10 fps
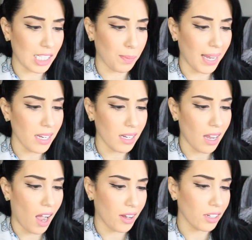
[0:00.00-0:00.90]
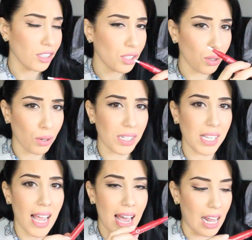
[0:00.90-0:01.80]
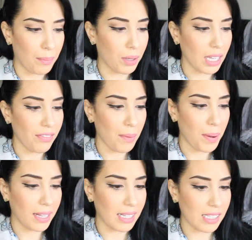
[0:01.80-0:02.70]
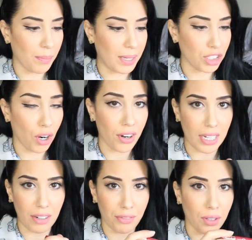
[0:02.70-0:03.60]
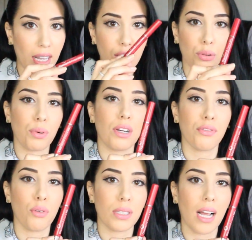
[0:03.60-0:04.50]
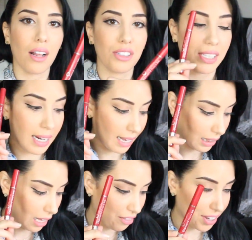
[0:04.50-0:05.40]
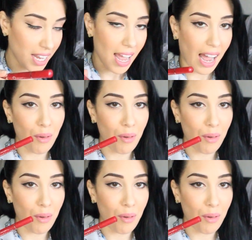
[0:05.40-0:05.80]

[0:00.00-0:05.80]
It's by Connoisseurs, and I believe I picked this up at Target for like three or four dollars, and I love it.